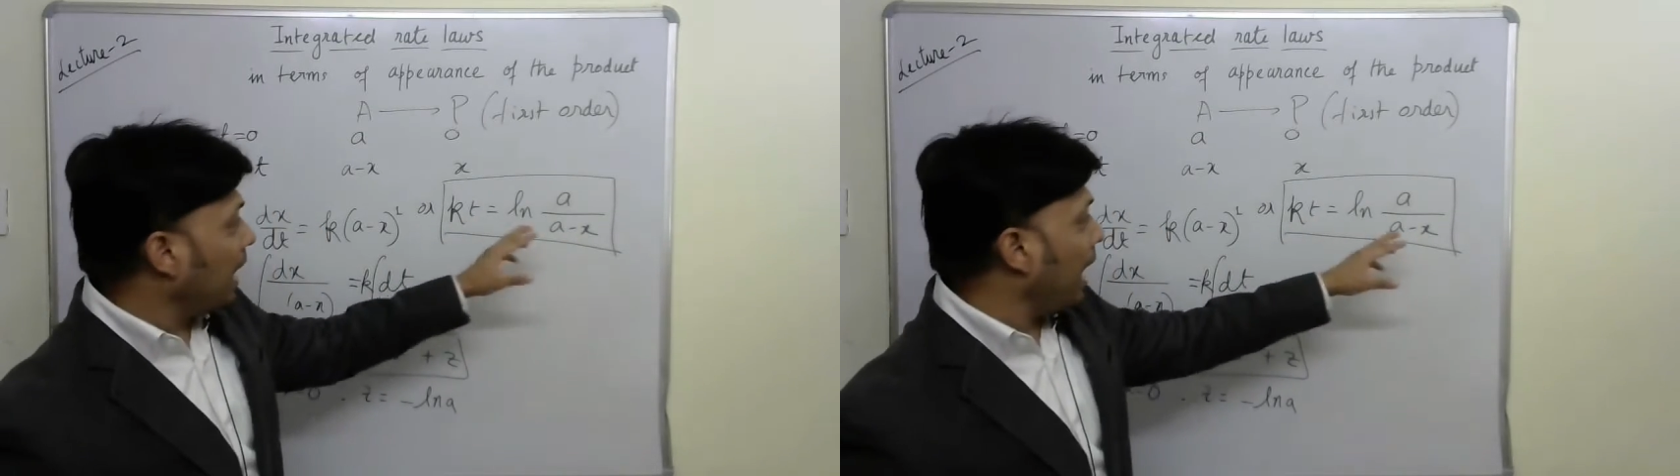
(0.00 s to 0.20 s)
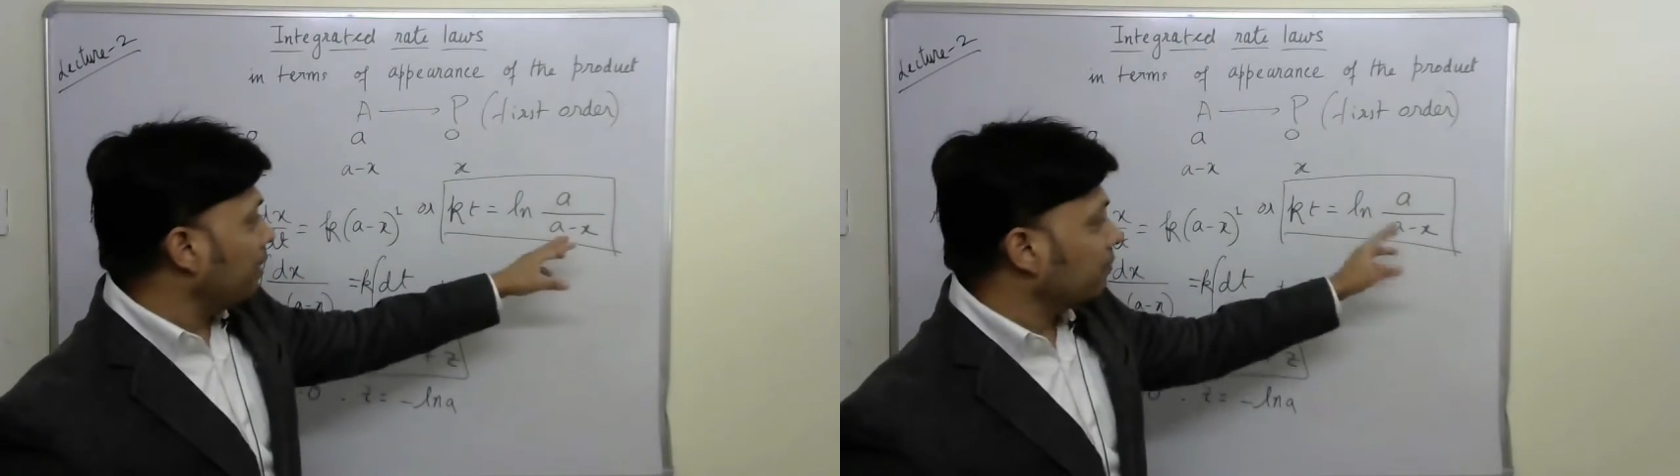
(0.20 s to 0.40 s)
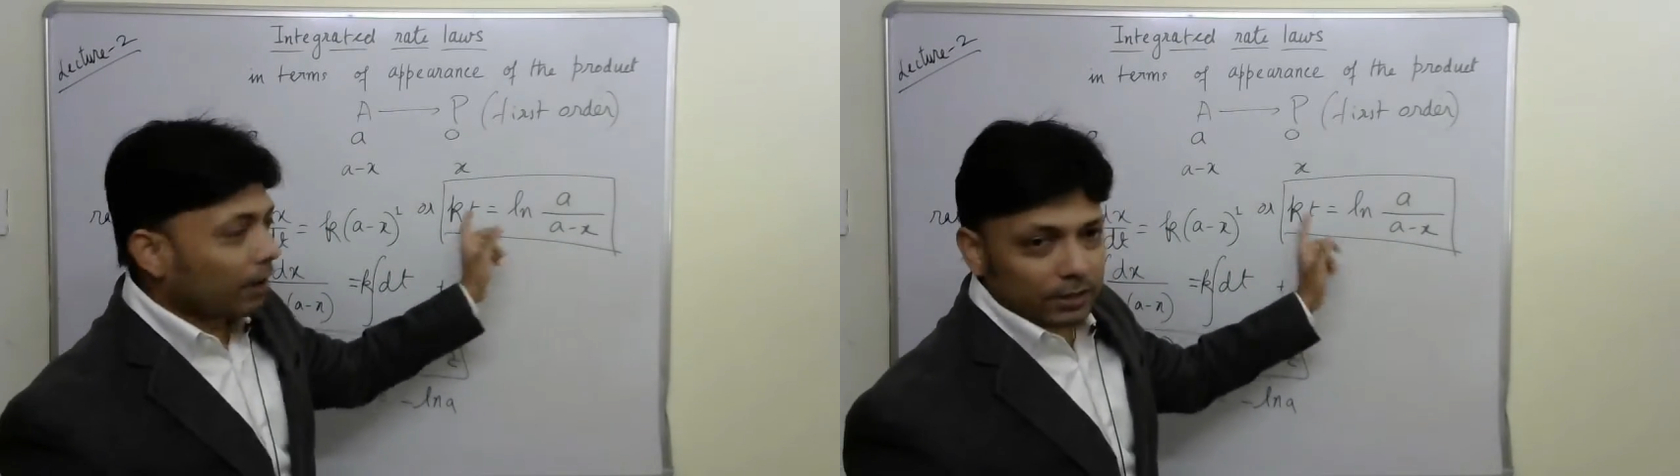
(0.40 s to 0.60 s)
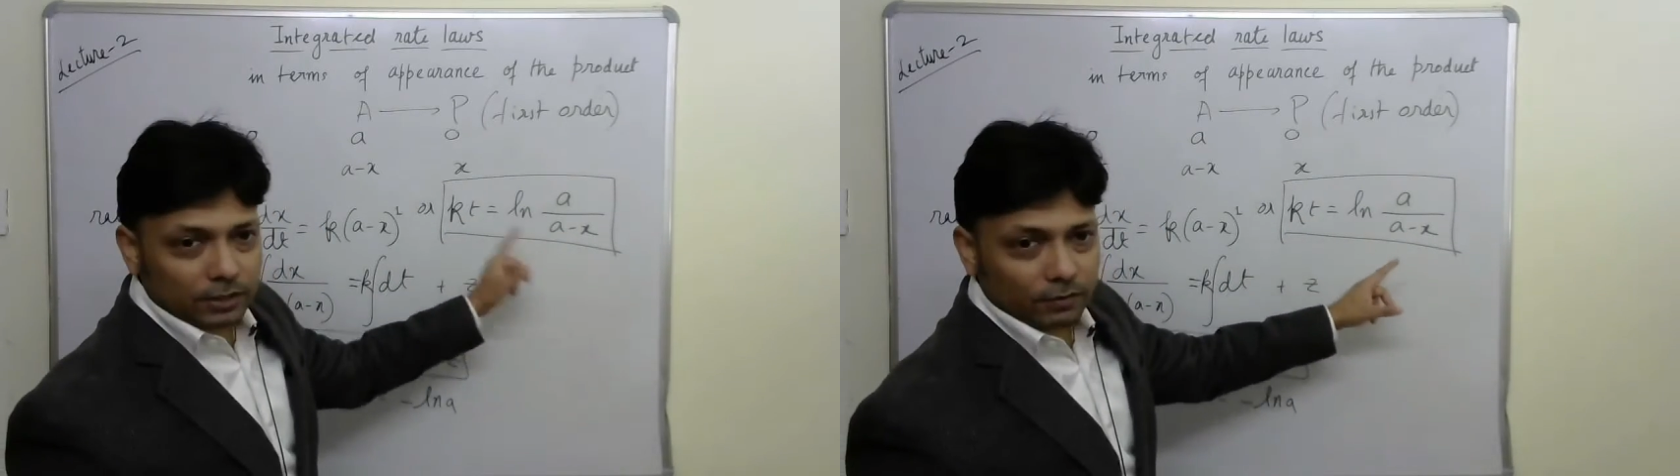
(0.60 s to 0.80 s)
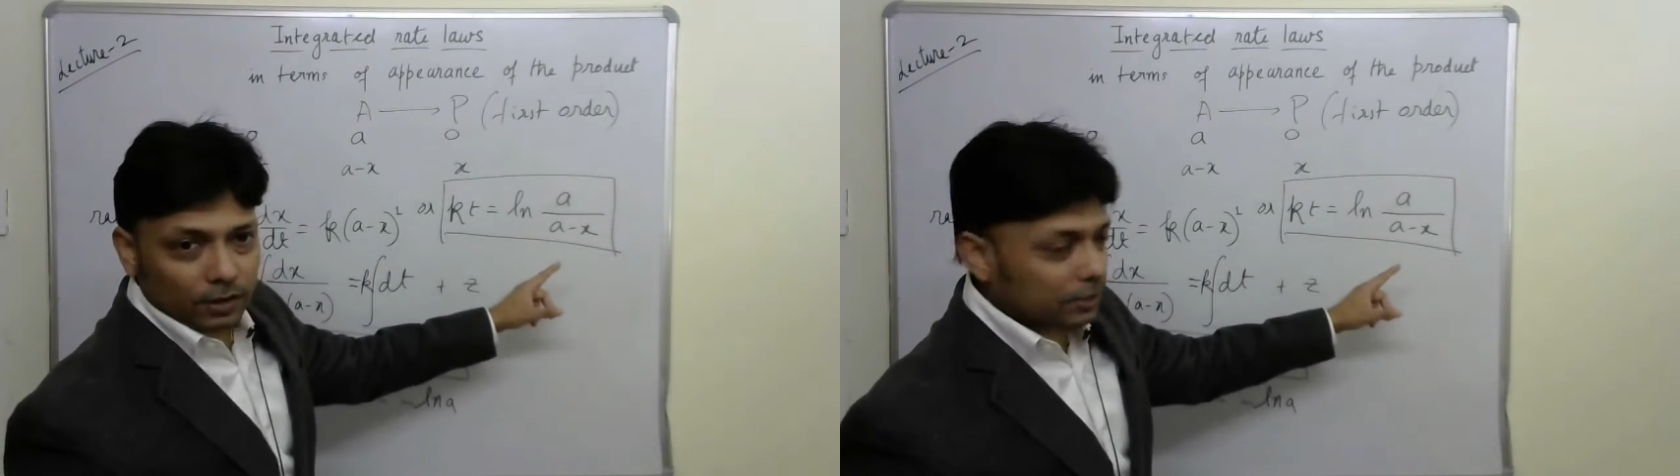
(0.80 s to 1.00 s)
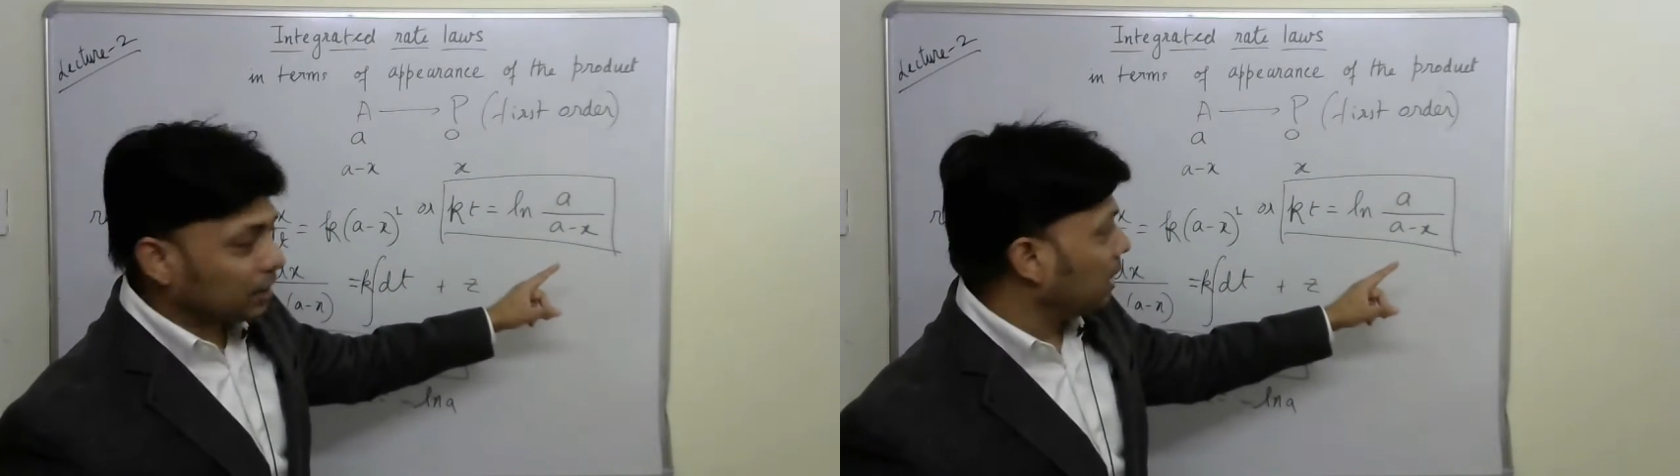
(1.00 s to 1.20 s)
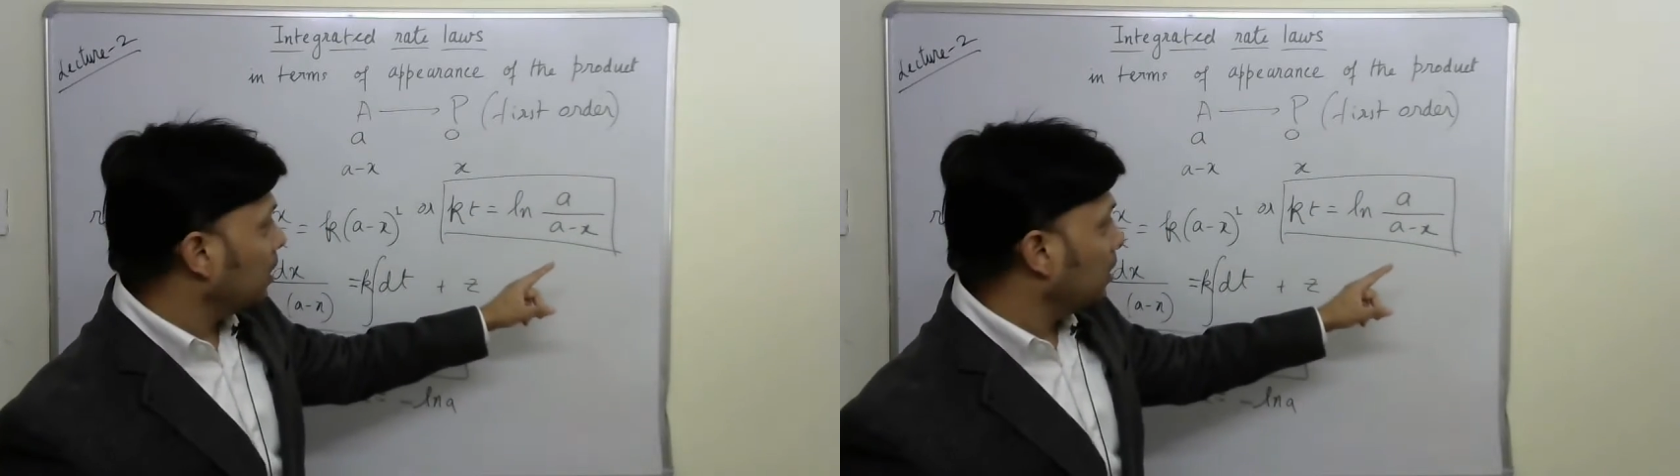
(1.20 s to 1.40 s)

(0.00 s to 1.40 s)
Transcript: and vice versa.